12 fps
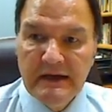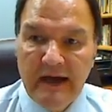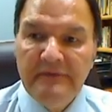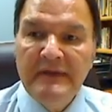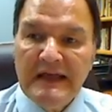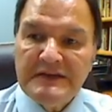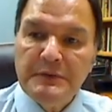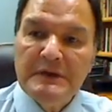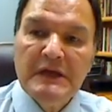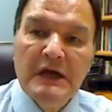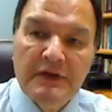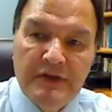And that's
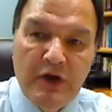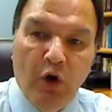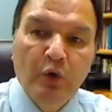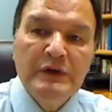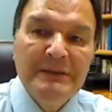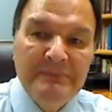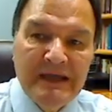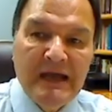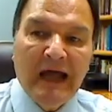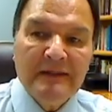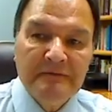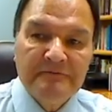what the only
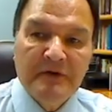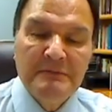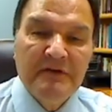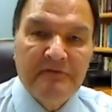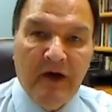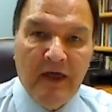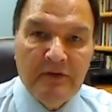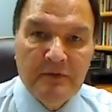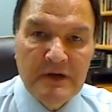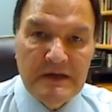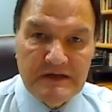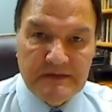begotten from the Father
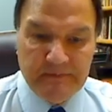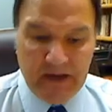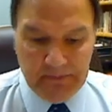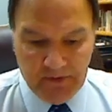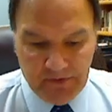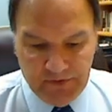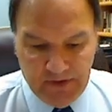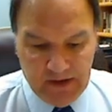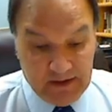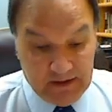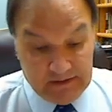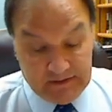is. People
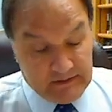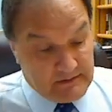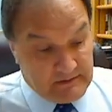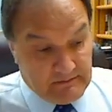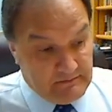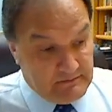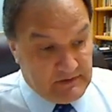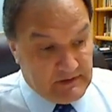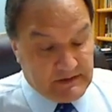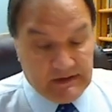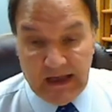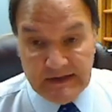think,
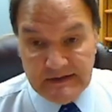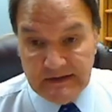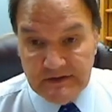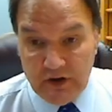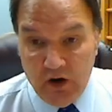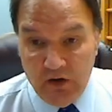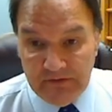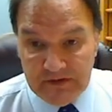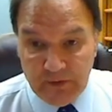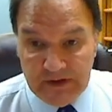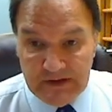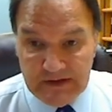as the Jehovah's
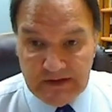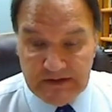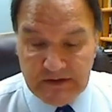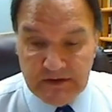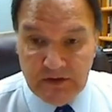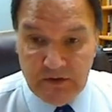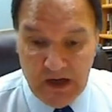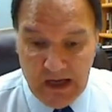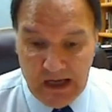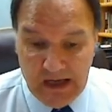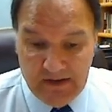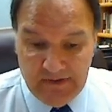Witnesses do,
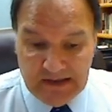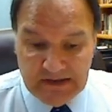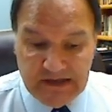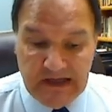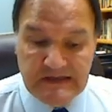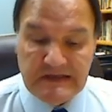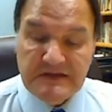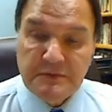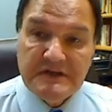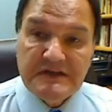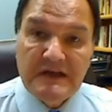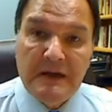that Jesus
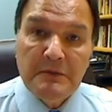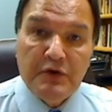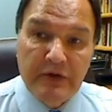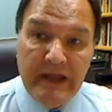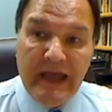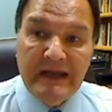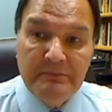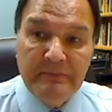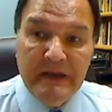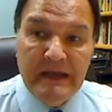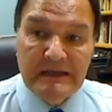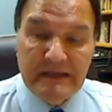was some created
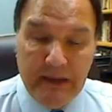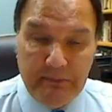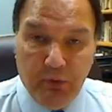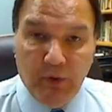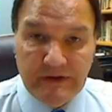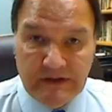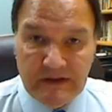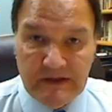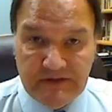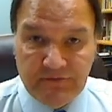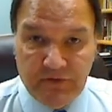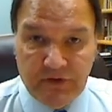being, and they point to
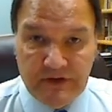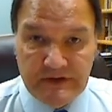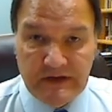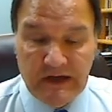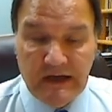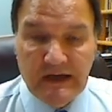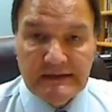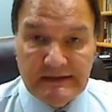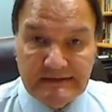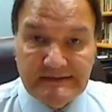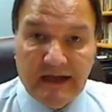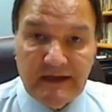this verse
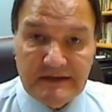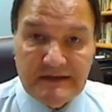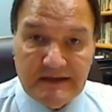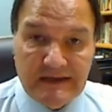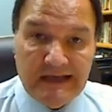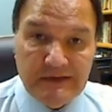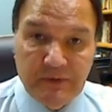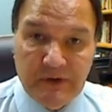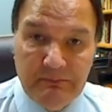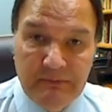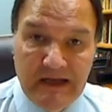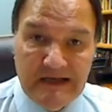to tell us that that's what
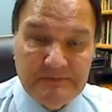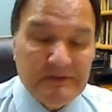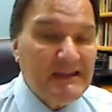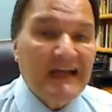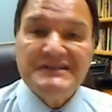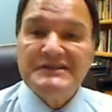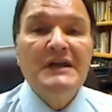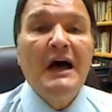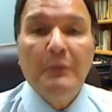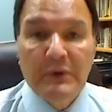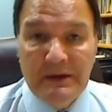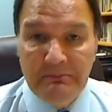it means. But that's
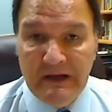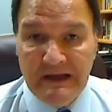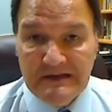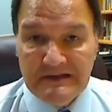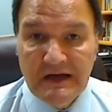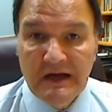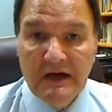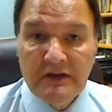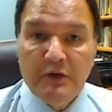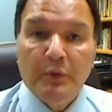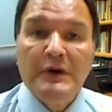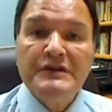not what it means.
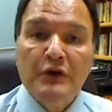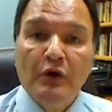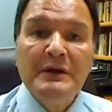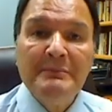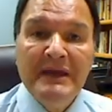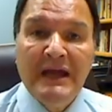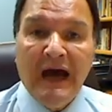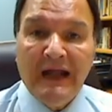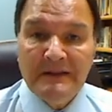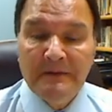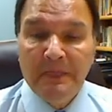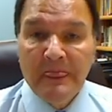The words only
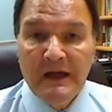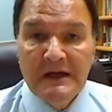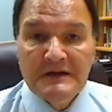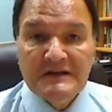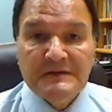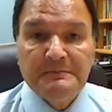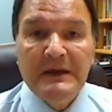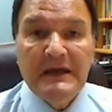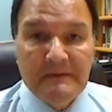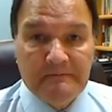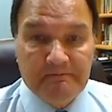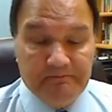begotten
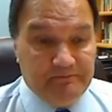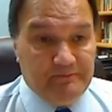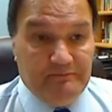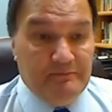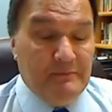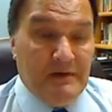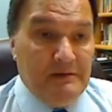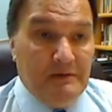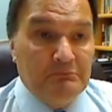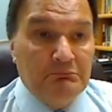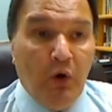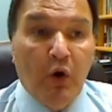speak
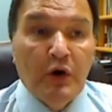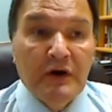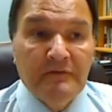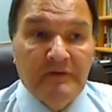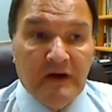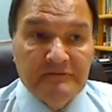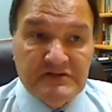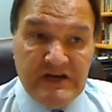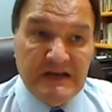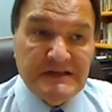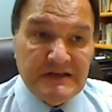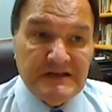more of
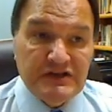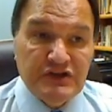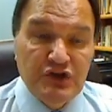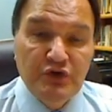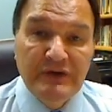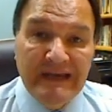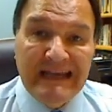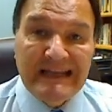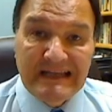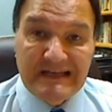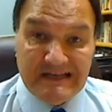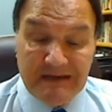Jesus'
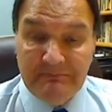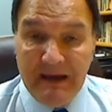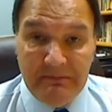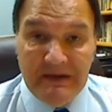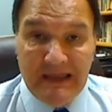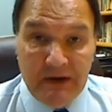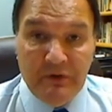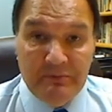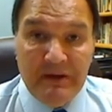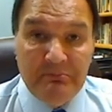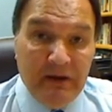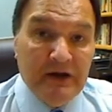uniqueness, and maybe they would
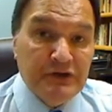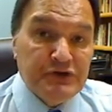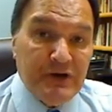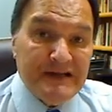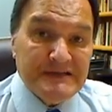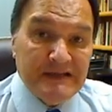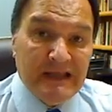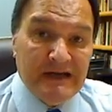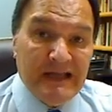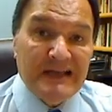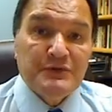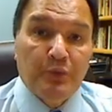be better
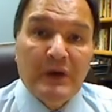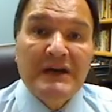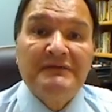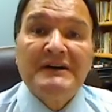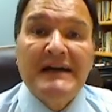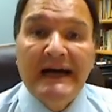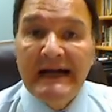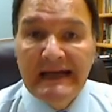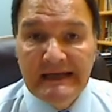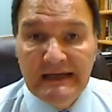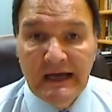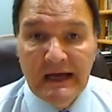translated as one of a
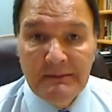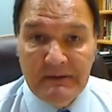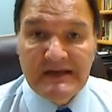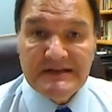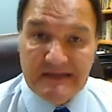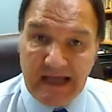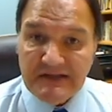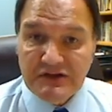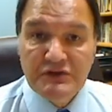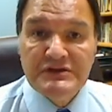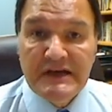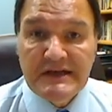kind, because that's
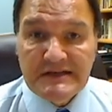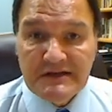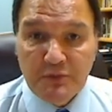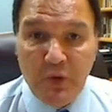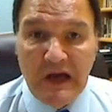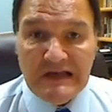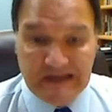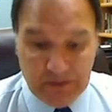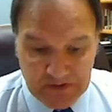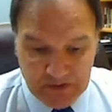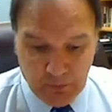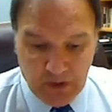who Jesus was. He
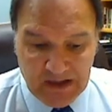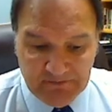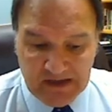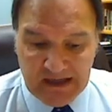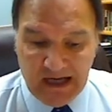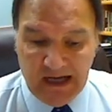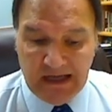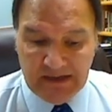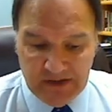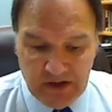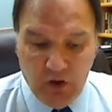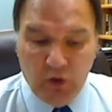was one of a
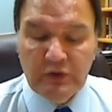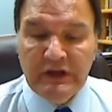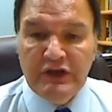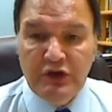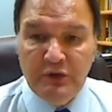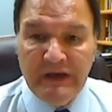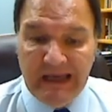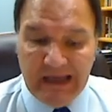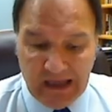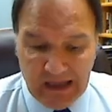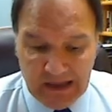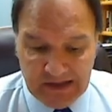kind, the only
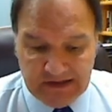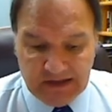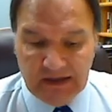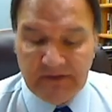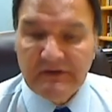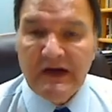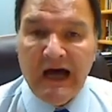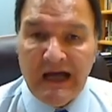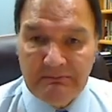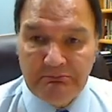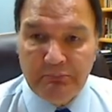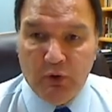unique Son of
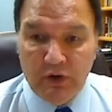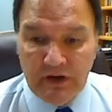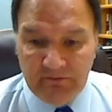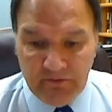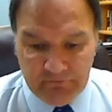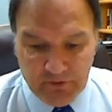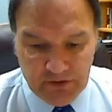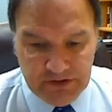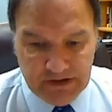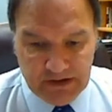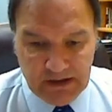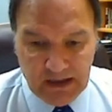God, born of a
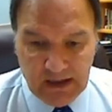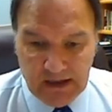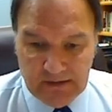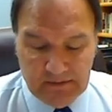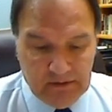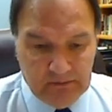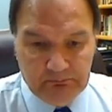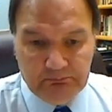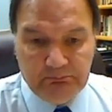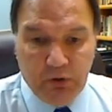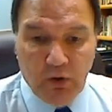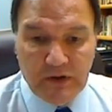virgin,
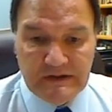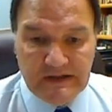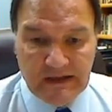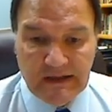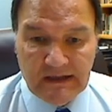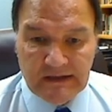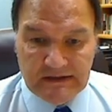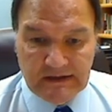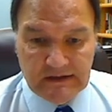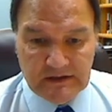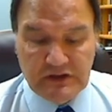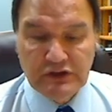born to
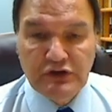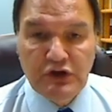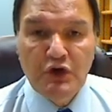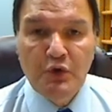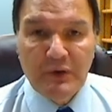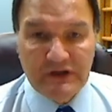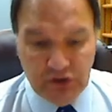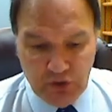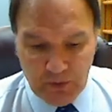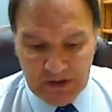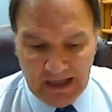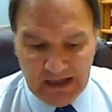do what
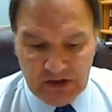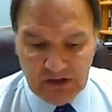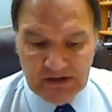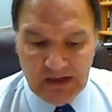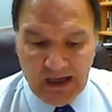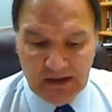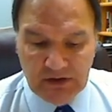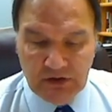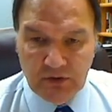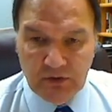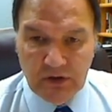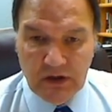you and I could not
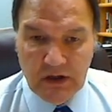do.